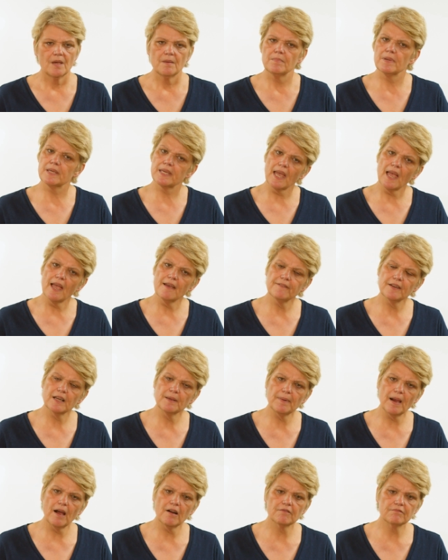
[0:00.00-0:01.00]
Be careful
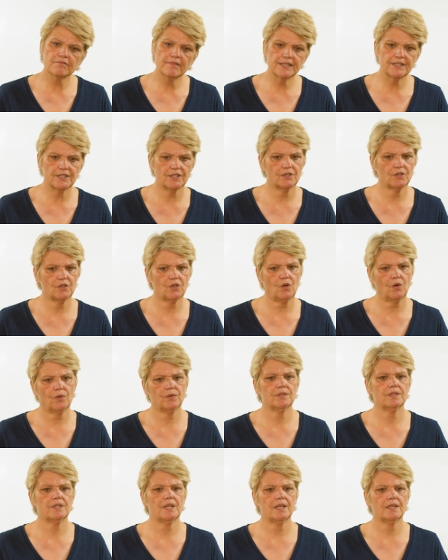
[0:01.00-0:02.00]
about written
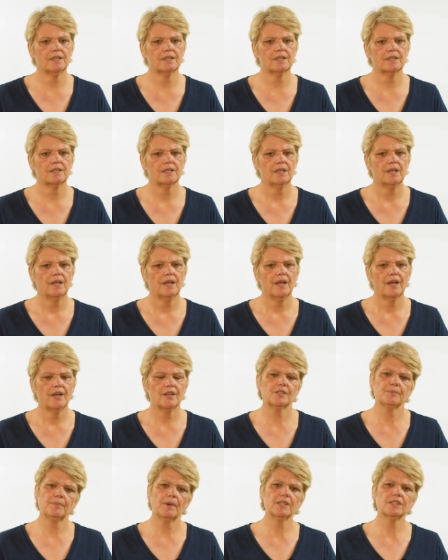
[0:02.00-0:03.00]
content,
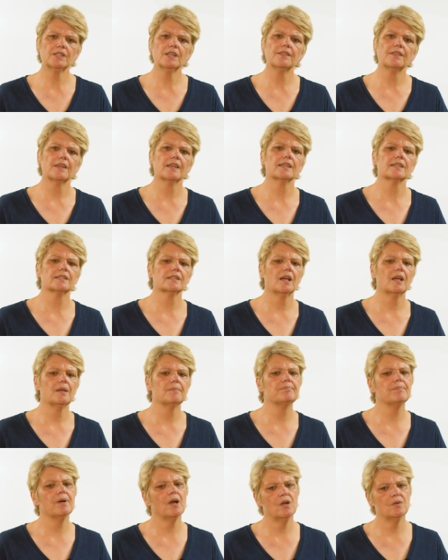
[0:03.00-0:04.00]
especially things
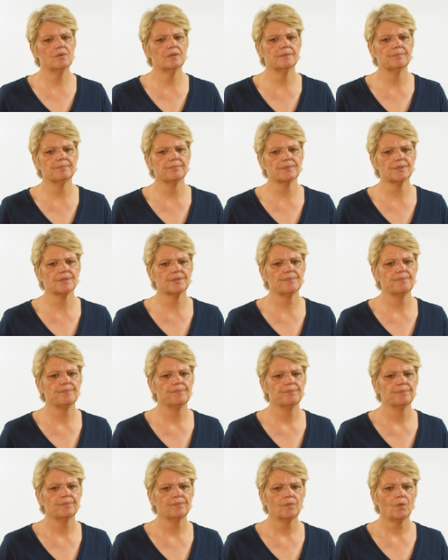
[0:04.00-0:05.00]
like poems.
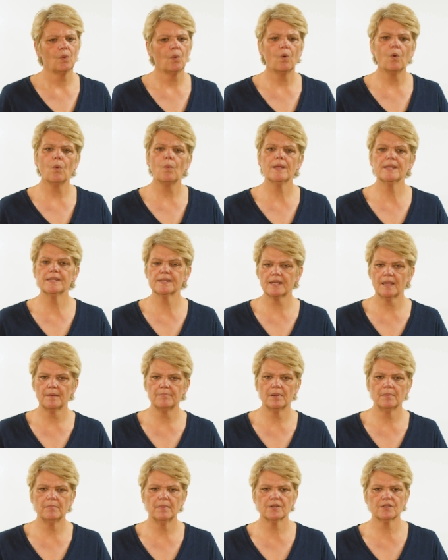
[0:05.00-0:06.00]
Always get
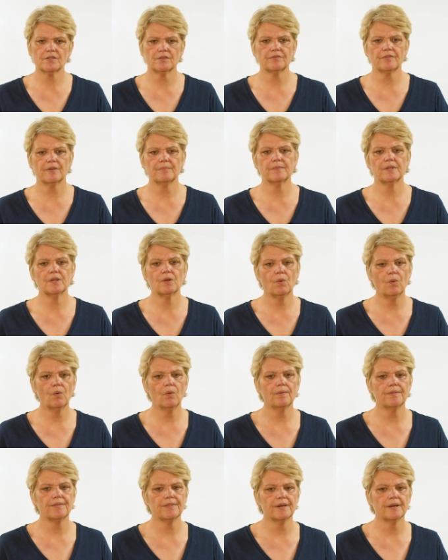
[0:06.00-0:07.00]
permission from the
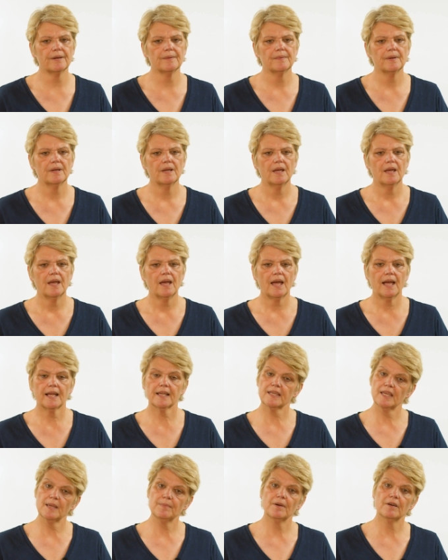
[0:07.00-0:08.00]
author
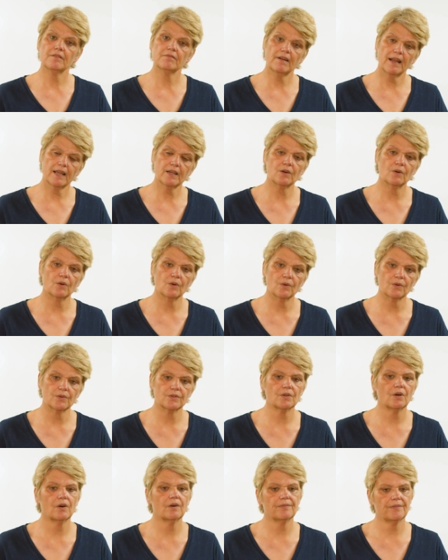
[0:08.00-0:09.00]
and keep a
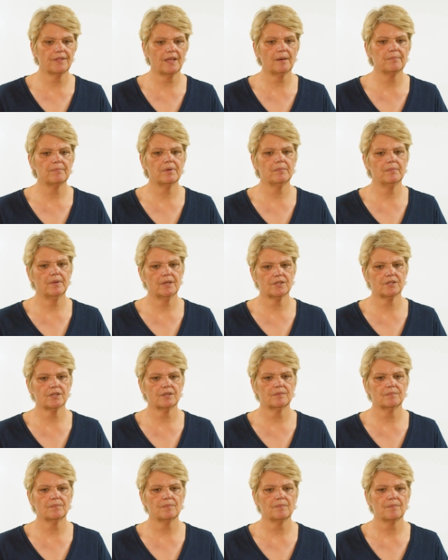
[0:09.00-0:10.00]
record of that
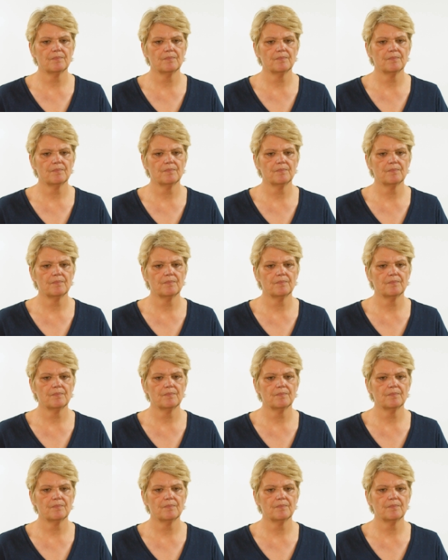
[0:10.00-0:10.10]
permission.